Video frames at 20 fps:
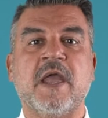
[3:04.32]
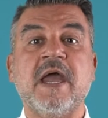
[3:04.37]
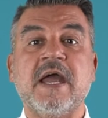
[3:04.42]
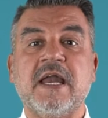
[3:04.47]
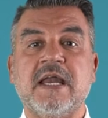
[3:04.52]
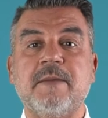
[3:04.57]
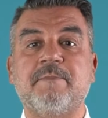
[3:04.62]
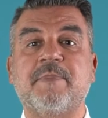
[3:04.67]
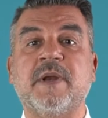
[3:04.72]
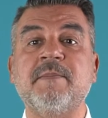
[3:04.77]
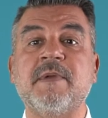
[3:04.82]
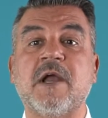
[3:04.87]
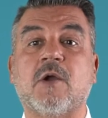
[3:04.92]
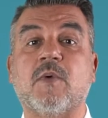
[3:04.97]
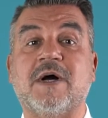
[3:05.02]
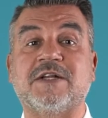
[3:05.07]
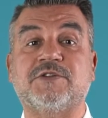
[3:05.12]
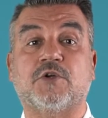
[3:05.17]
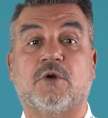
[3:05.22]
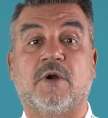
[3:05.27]
We have
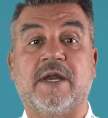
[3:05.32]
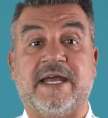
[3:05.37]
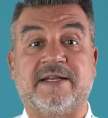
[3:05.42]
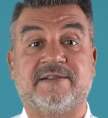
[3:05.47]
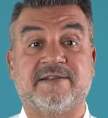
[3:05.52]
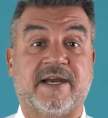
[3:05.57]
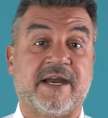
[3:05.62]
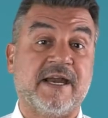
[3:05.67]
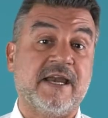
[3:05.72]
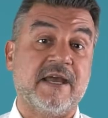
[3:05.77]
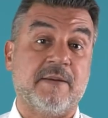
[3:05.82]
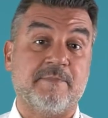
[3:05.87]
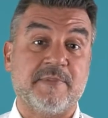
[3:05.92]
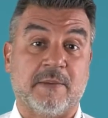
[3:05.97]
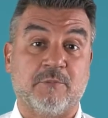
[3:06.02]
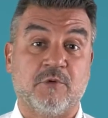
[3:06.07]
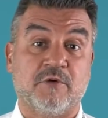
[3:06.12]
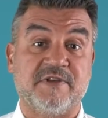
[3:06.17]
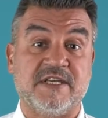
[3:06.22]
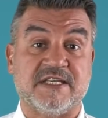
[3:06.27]
already seen the first 4
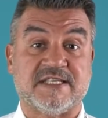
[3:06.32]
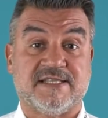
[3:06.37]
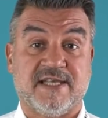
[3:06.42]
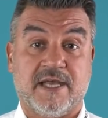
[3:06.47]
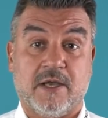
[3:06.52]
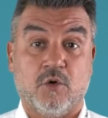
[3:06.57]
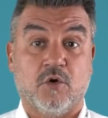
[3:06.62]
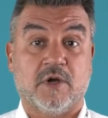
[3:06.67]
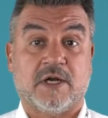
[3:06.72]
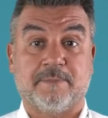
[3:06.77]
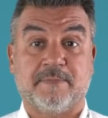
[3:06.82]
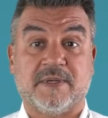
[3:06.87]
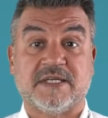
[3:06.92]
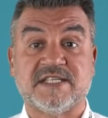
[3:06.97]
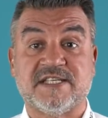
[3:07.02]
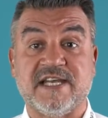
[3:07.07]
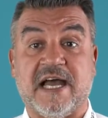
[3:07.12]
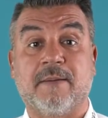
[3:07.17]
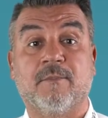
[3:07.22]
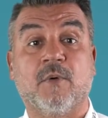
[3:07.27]
letters. Now
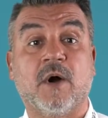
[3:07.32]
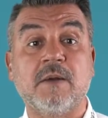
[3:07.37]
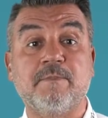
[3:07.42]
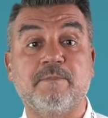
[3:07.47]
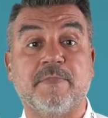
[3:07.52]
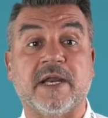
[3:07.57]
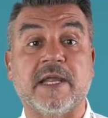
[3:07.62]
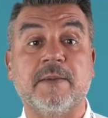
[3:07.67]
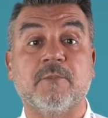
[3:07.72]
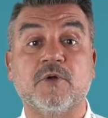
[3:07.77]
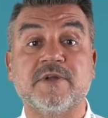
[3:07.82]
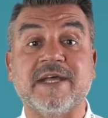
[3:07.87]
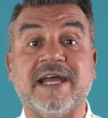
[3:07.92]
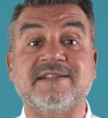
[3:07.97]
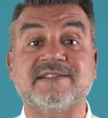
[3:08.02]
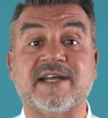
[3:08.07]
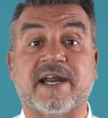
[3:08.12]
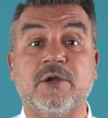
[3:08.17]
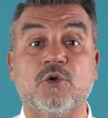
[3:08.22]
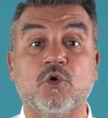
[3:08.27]
let's move on to the first of
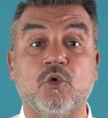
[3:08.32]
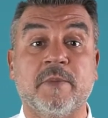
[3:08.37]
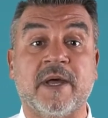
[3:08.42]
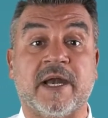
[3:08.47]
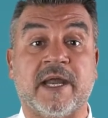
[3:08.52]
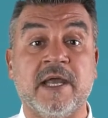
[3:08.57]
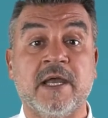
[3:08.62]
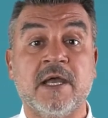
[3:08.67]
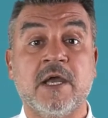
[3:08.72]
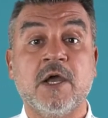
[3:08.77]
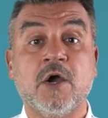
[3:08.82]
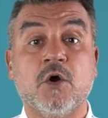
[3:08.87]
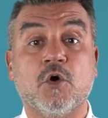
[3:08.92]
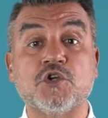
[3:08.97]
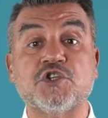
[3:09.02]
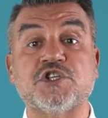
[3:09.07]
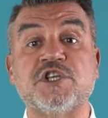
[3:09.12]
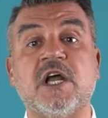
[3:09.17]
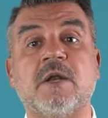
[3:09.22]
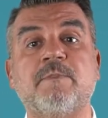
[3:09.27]
the 3 numbers,
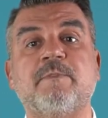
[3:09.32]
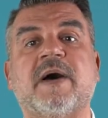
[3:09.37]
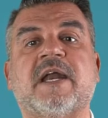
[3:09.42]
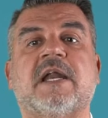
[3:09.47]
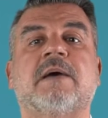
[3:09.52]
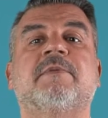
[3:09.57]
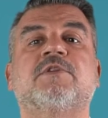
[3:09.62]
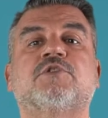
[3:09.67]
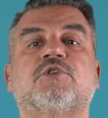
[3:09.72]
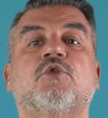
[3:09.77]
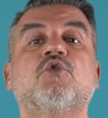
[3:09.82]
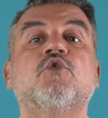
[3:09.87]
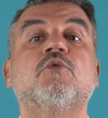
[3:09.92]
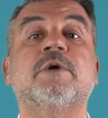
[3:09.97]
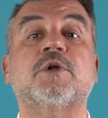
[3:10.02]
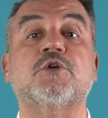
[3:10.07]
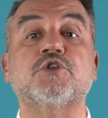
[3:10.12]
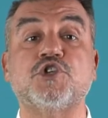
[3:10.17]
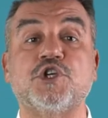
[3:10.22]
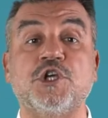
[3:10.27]
parameter
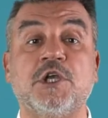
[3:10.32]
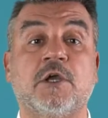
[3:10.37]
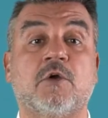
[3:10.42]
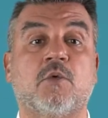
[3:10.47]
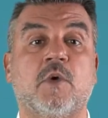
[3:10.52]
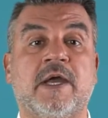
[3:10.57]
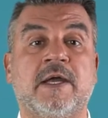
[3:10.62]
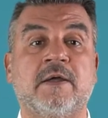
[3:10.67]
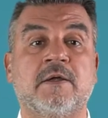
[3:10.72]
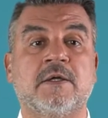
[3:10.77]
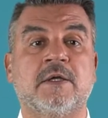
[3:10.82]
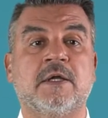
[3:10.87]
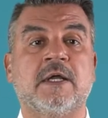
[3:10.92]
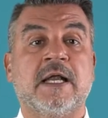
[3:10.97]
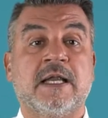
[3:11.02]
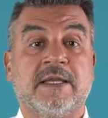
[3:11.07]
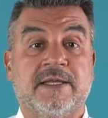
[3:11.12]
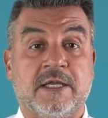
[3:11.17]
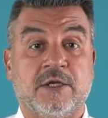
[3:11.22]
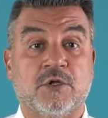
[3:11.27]
5.
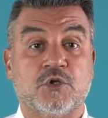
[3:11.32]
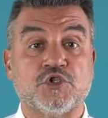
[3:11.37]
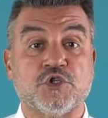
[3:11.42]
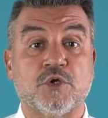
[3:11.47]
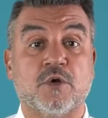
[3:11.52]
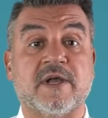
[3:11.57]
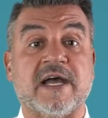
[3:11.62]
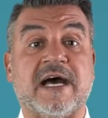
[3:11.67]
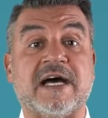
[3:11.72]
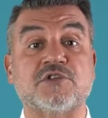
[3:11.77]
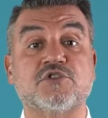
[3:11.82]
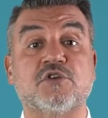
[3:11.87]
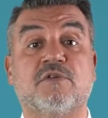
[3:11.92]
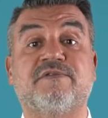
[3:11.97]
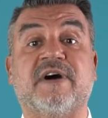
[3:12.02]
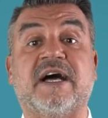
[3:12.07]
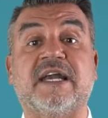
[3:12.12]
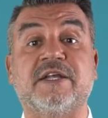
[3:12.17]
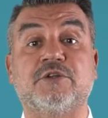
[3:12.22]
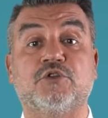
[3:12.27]
In our case,
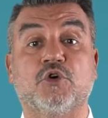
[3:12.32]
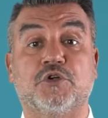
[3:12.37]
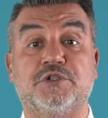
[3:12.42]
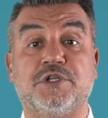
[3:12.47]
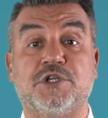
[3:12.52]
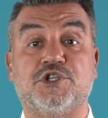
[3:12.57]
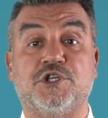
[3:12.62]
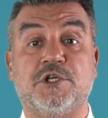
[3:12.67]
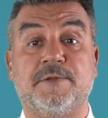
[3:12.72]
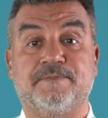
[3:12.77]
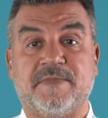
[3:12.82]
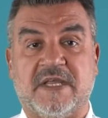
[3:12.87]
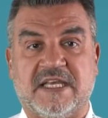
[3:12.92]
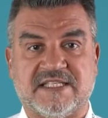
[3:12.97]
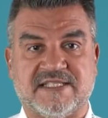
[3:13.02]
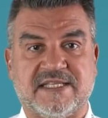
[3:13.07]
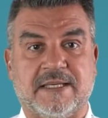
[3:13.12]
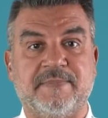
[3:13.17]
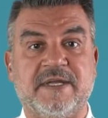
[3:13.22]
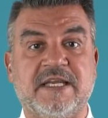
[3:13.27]
it is 12
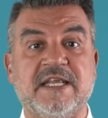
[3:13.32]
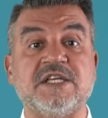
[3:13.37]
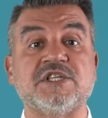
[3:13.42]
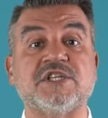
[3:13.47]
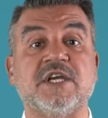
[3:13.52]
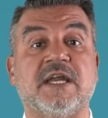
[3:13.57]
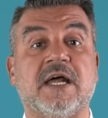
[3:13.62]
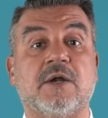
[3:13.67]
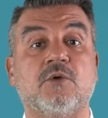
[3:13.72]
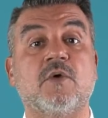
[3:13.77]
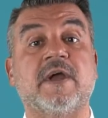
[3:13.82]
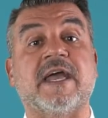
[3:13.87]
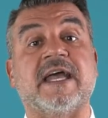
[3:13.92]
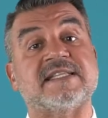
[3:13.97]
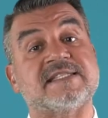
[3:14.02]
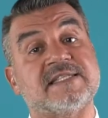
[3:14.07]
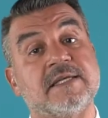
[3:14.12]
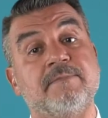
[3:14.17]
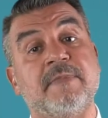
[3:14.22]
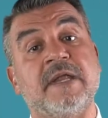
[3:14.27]
and determines the length of
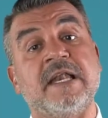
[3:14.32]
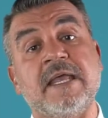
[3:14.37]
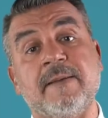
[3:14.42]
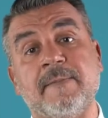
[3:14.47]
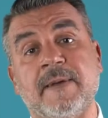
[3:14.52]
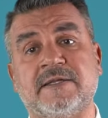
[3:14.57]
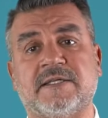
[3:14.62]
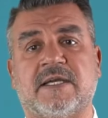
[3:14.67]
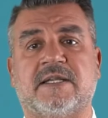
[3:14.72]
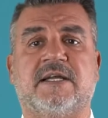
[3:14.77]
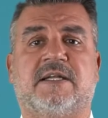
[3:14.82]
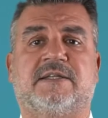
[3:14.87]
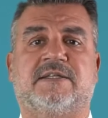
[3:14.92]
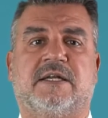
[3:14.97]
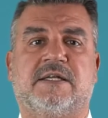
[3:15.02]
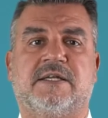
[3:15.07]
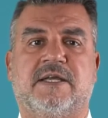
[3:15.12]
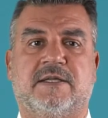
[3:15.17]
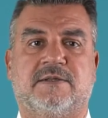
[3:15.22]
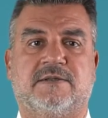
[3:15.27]
the cutting edge in
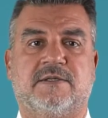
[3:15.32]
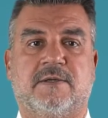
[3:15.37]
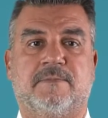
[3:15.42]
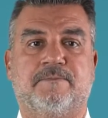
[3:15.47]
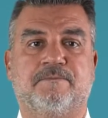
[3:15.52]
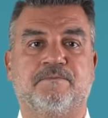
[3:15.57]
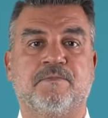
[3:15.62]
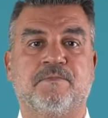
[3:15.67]
millimeters.